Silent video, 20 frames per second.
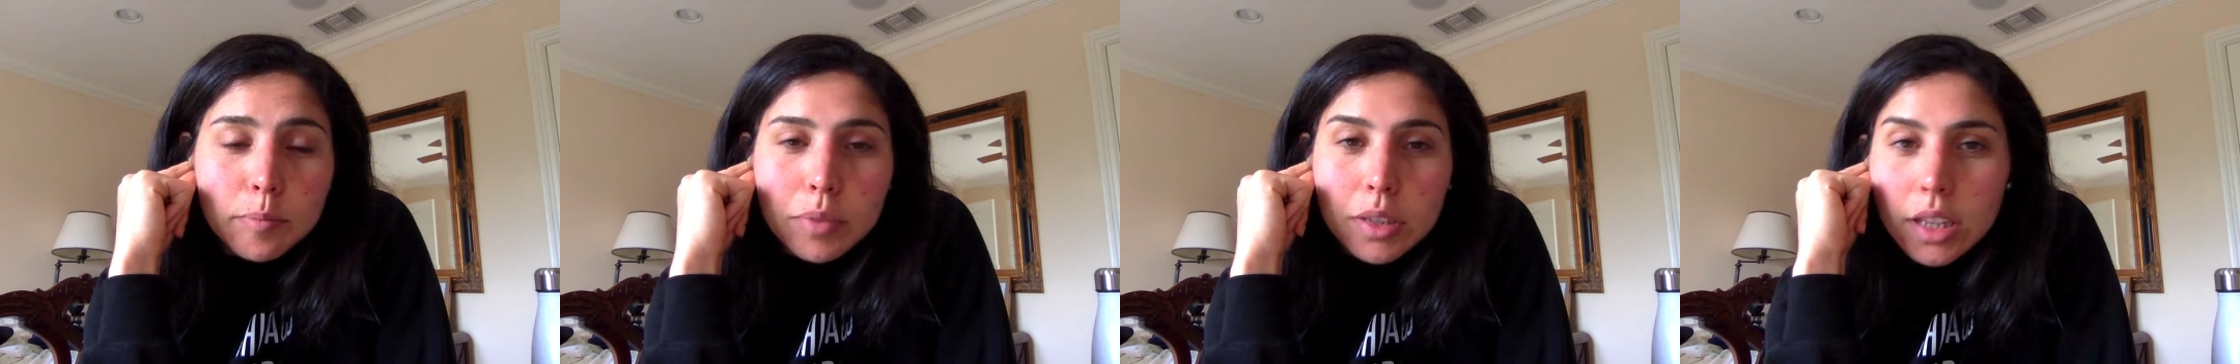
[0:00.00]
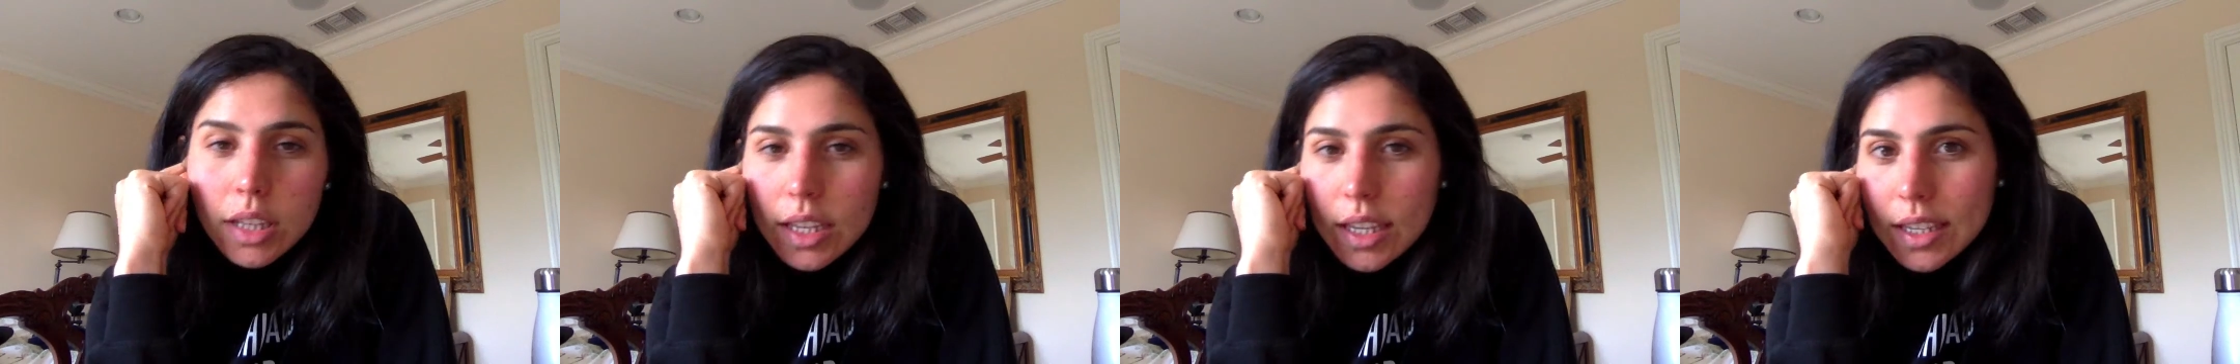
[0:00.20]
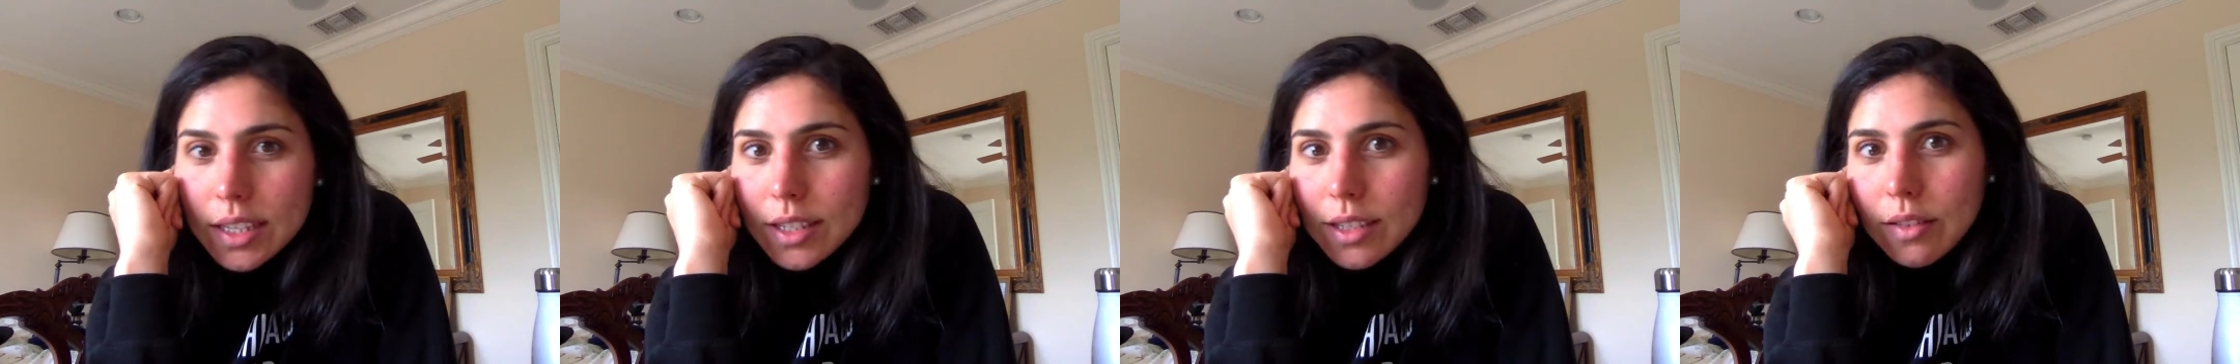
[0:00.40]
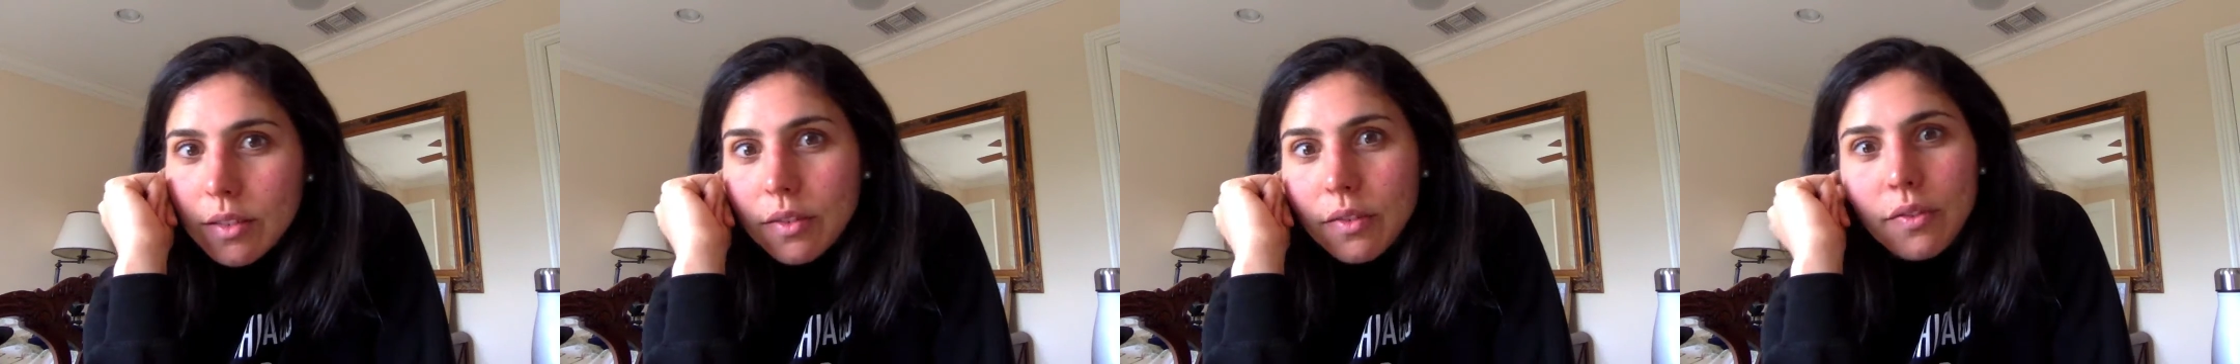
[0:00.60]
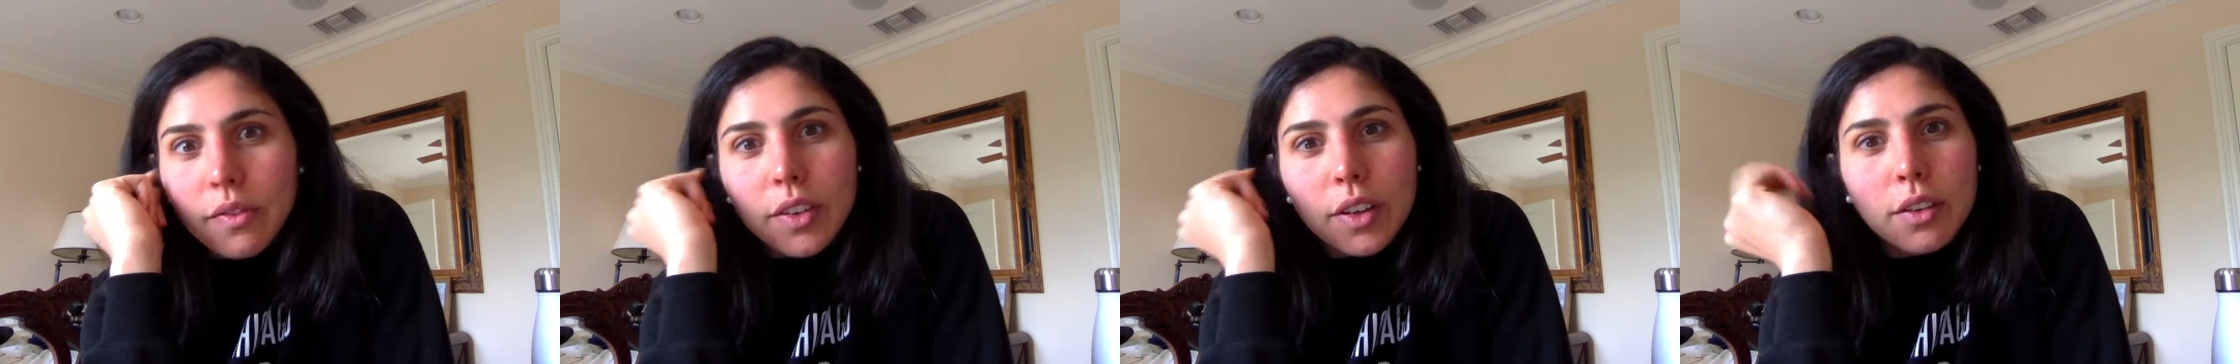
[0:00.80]
Please
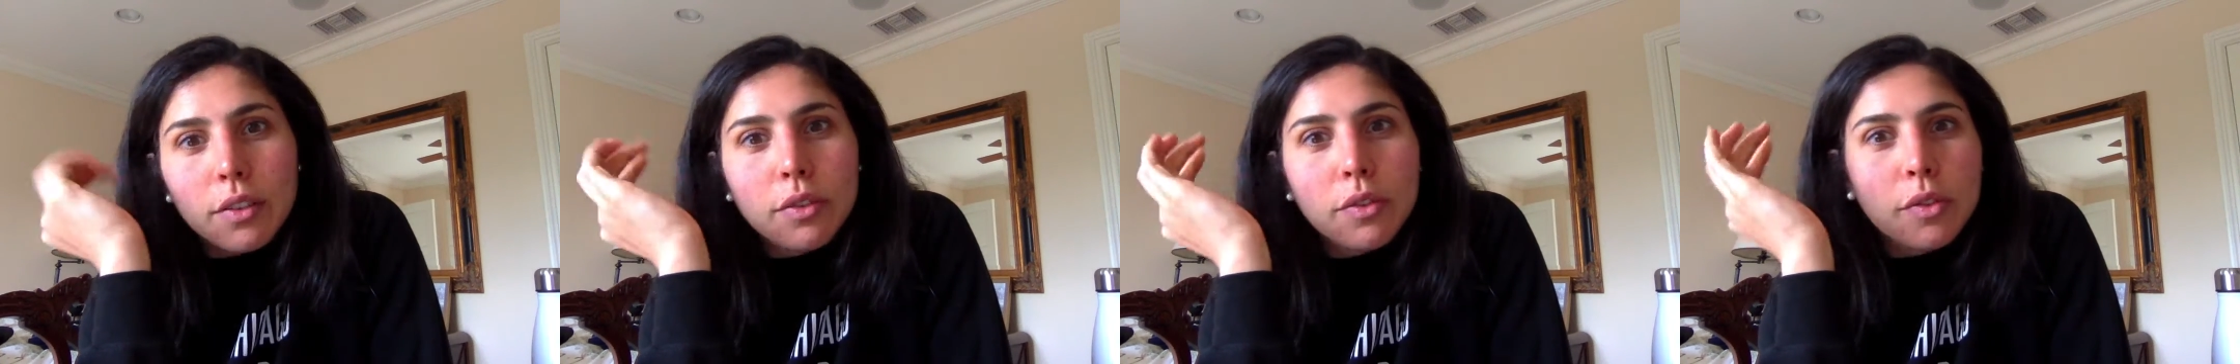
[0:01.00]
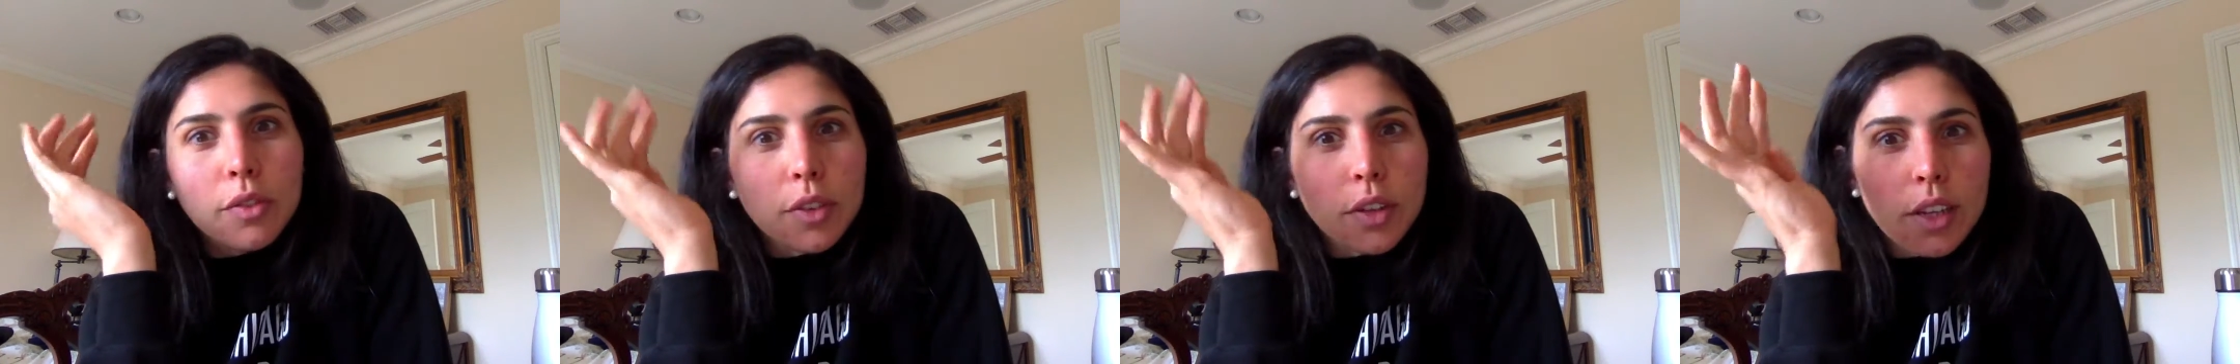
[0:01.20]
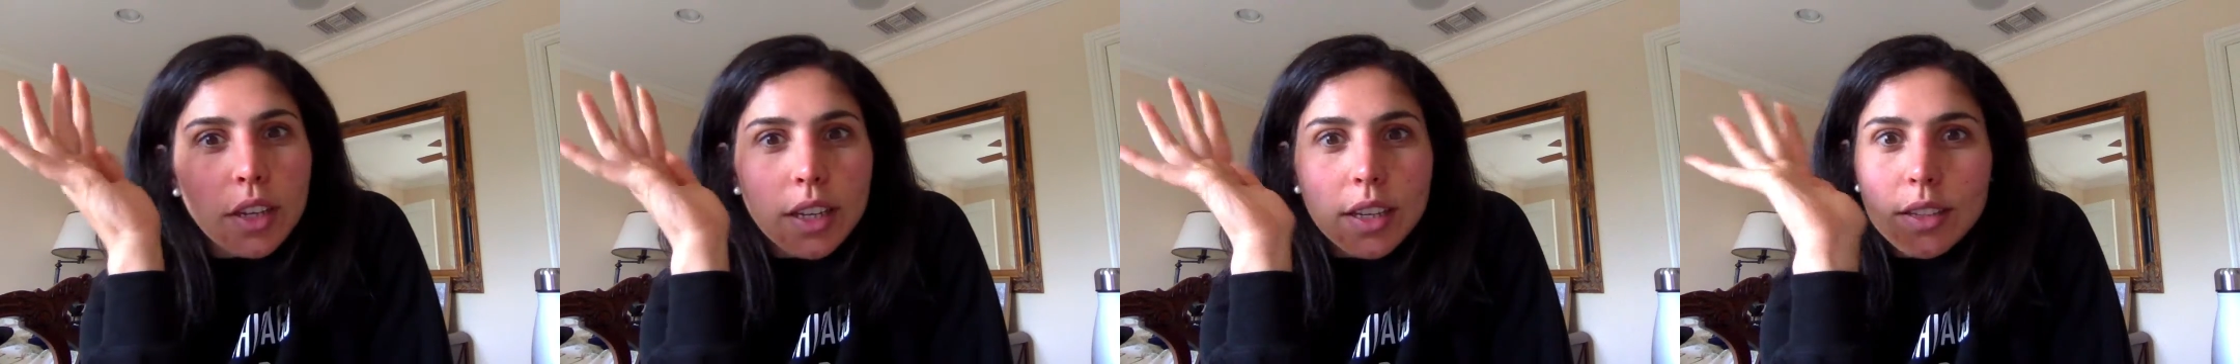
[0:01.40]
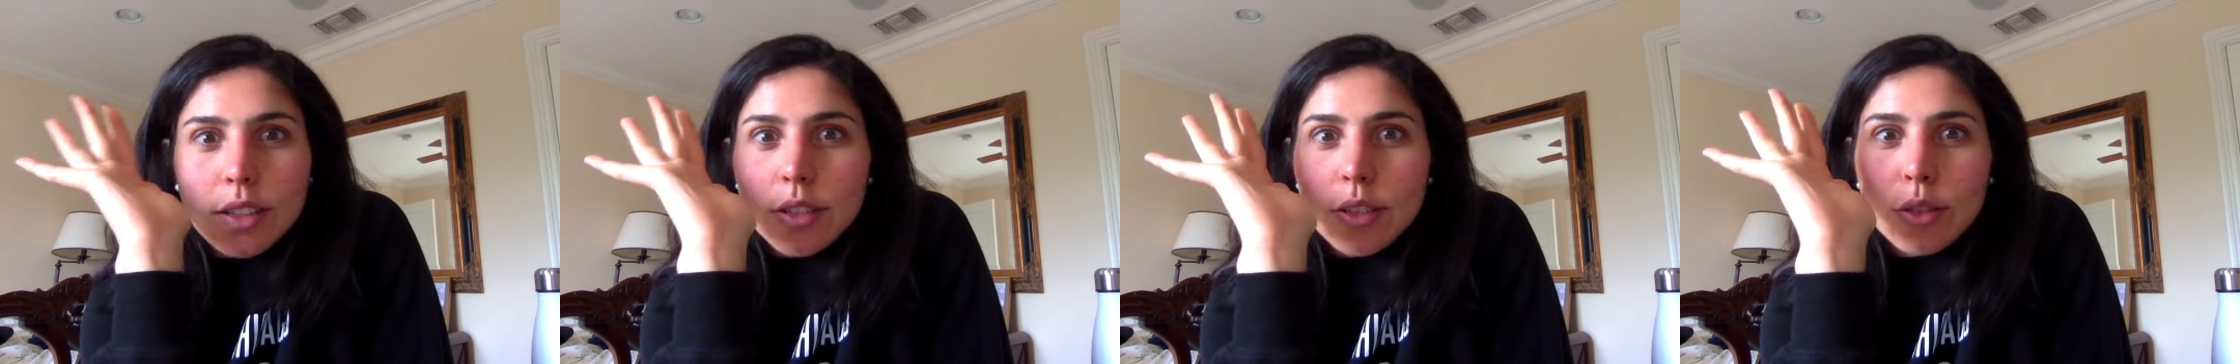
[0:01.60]
feel free